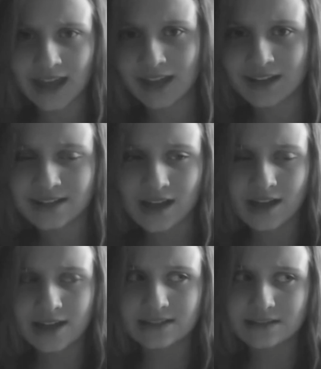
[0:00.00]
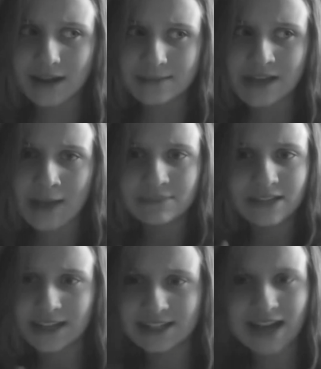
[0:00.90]
and sometimes I'm,
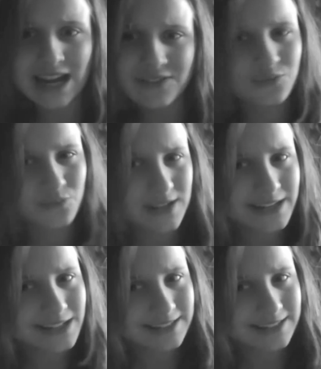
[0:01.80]
like, not even reading.